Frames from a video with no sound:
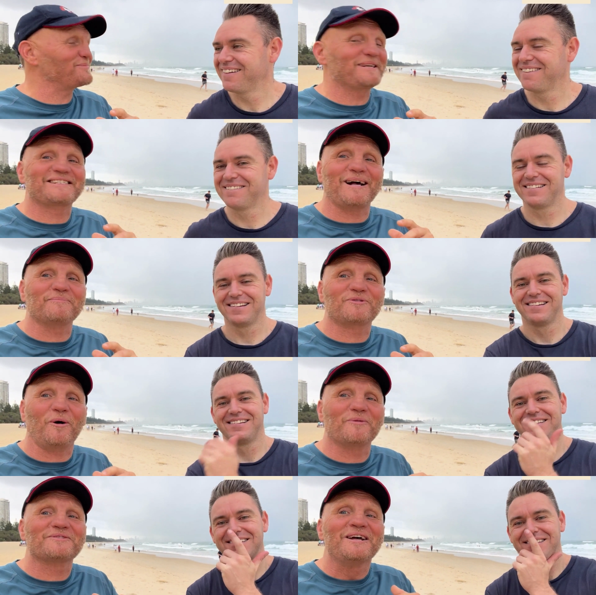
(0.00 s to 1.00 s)
Speaker 1: me
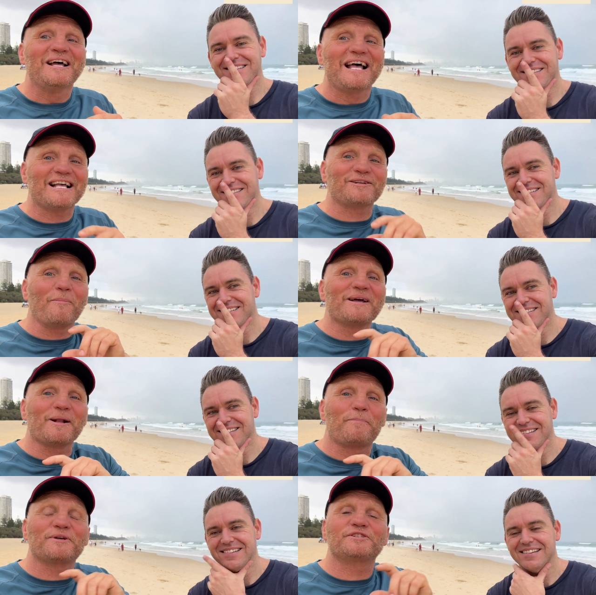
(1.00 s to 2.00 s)
sometimes is I'm in
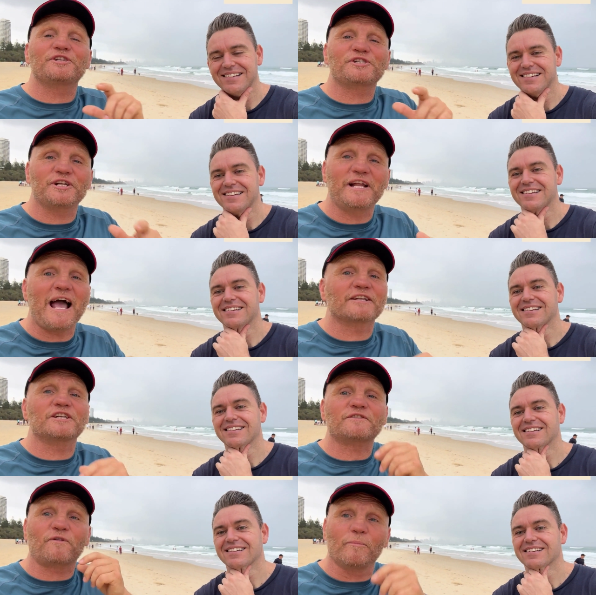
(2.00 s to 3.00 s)
a position now,
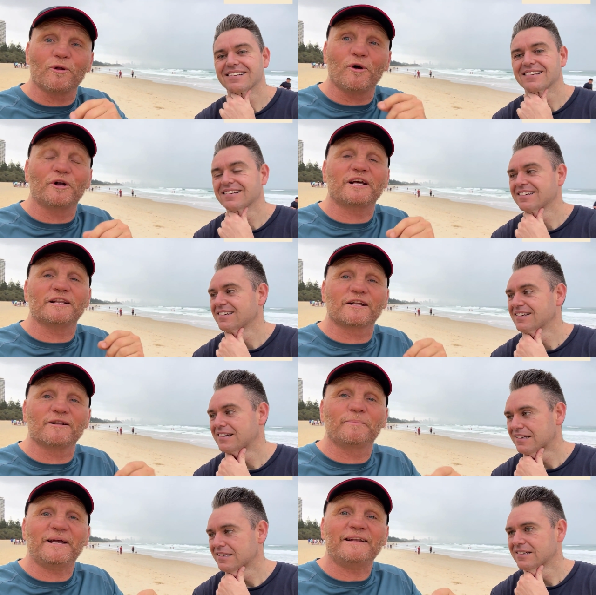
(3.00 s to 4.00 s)
just from learning a
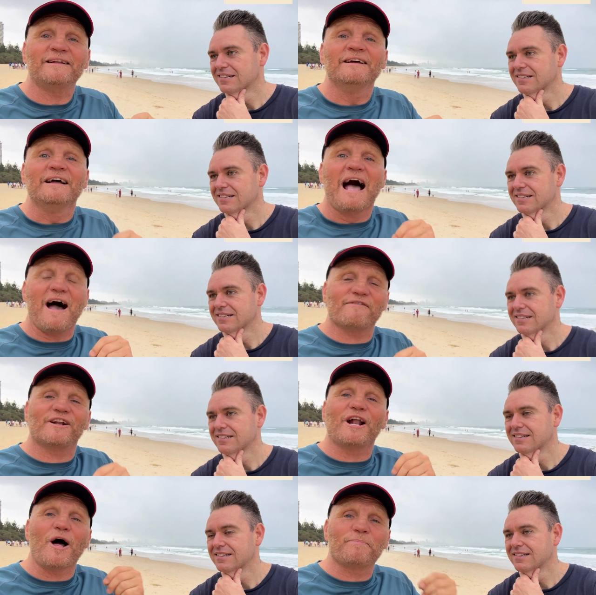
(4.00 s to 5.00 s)
little bit, having
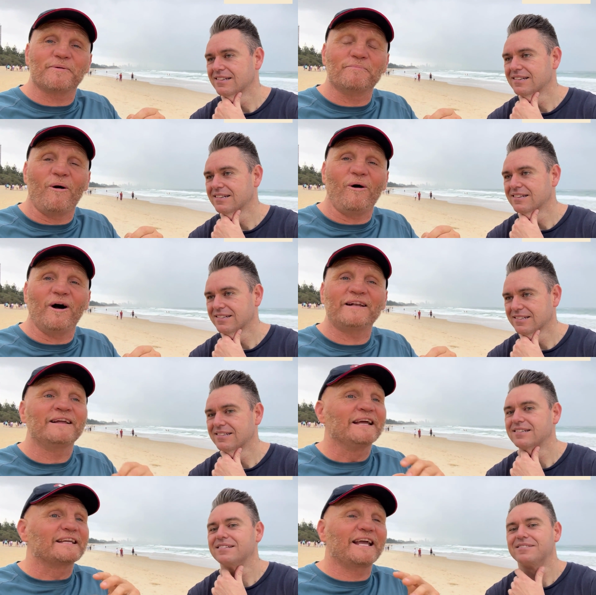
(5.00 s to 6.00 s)
an open mind,
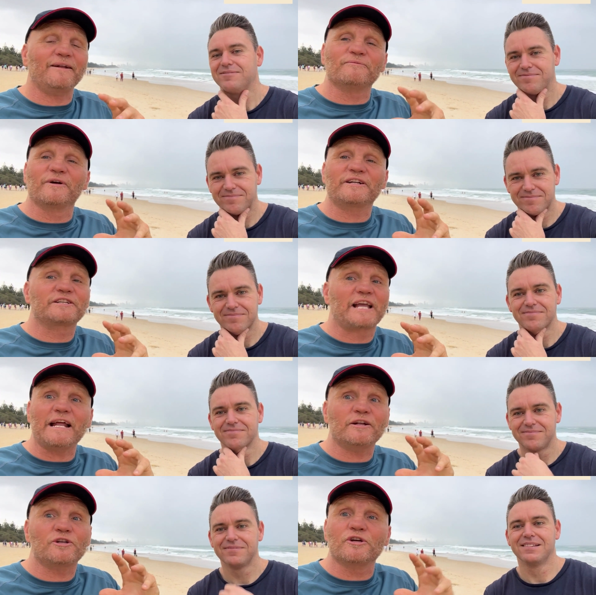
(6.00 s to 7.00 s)
getting
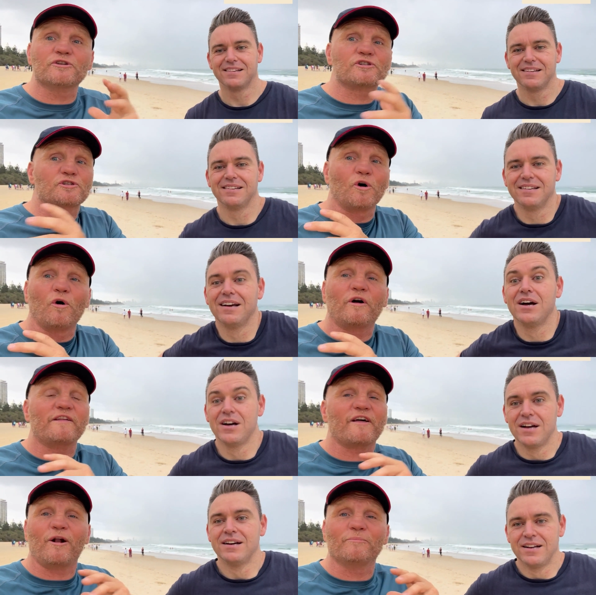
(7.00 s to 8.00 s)
getting a new story
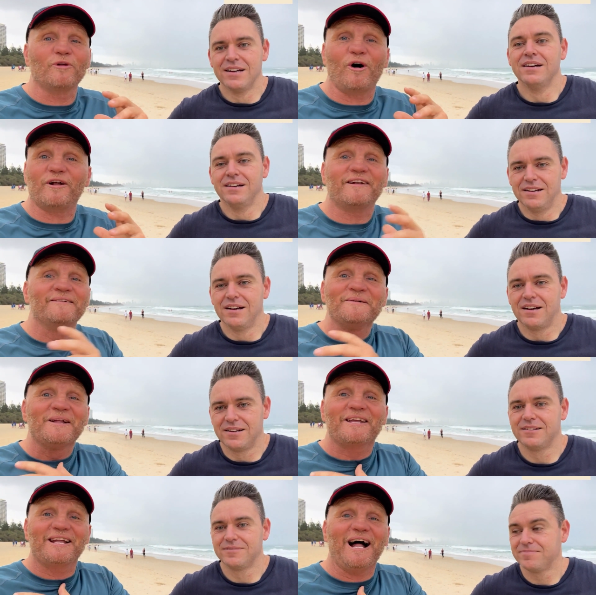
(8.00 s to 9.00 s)
that I'm not,
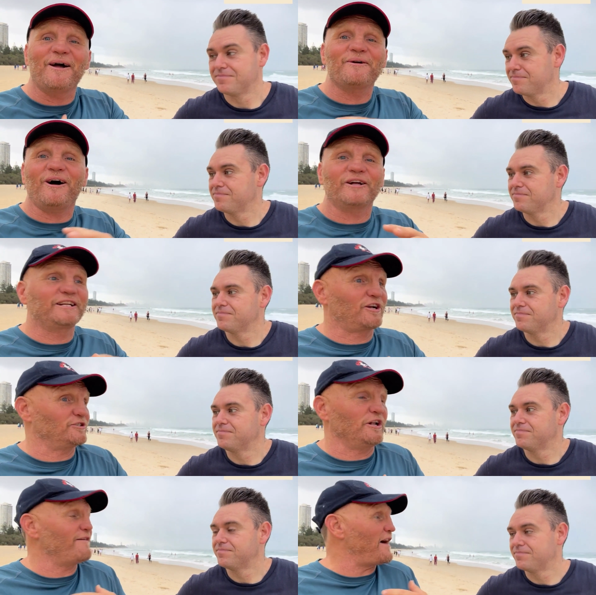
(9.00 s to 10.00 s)
you know,
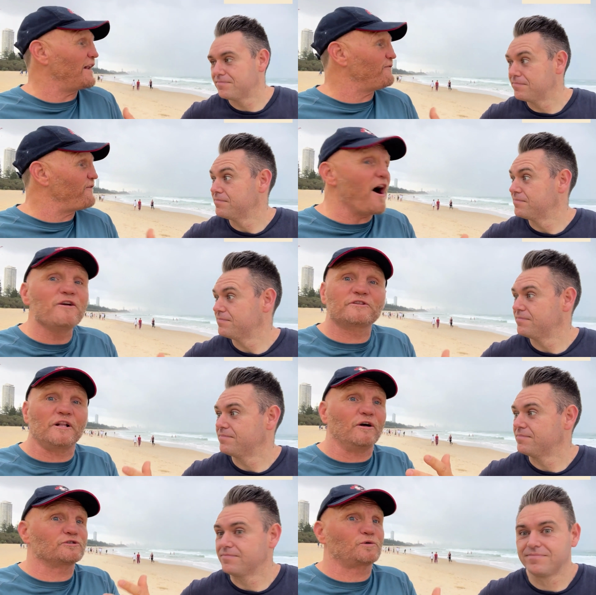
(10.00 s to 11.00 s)
because I, I, never had a phone
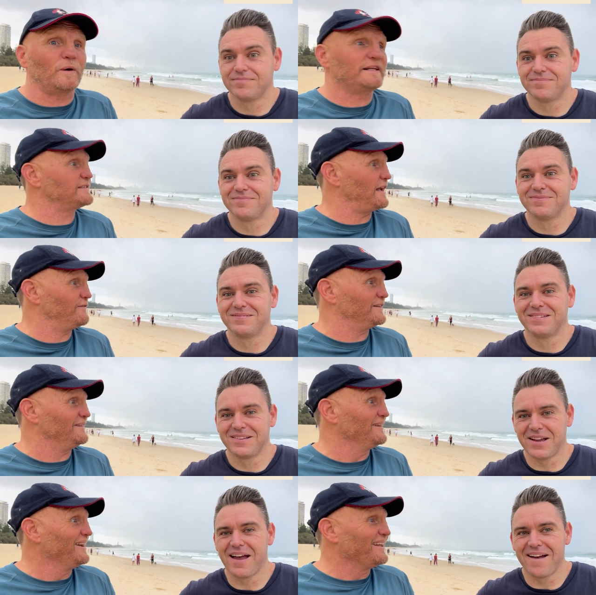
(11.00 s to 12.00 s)
till I was 27.
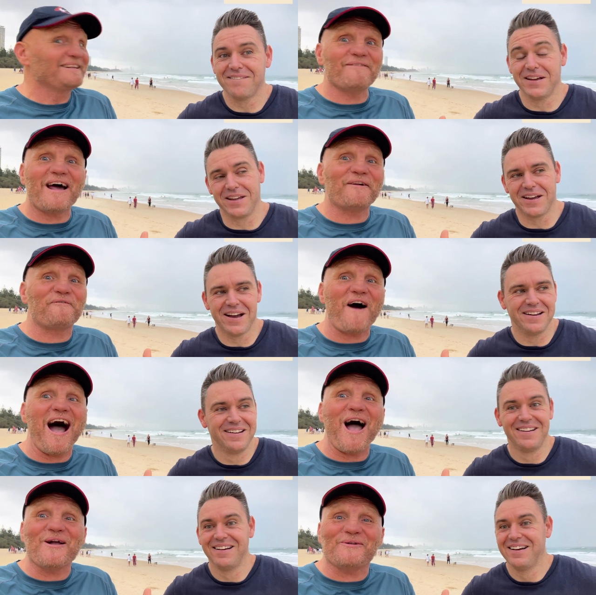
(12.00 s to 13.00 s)
Yeah, never yeah, had
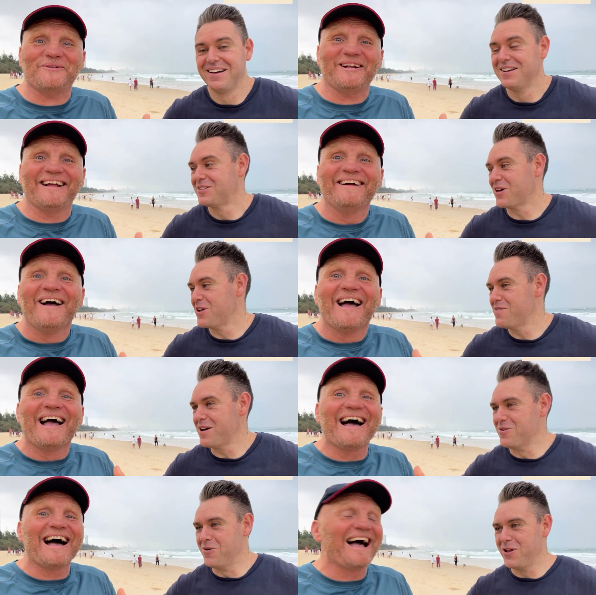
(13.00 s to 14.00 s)
a phone.
Speaker 2: so you've
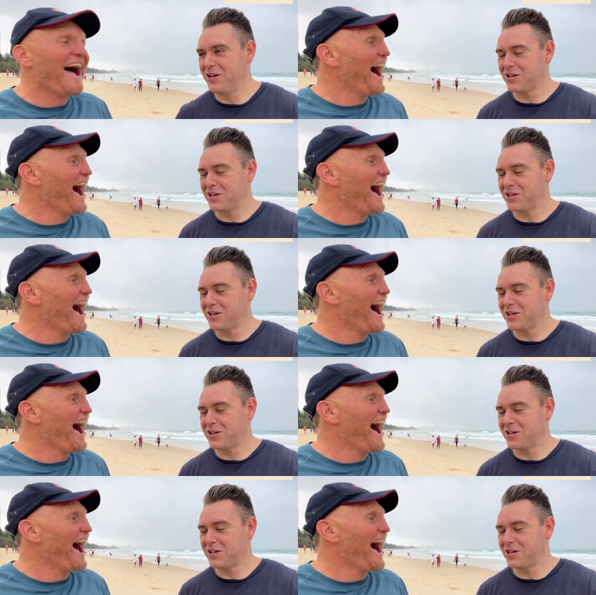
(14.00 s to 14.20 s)
had to really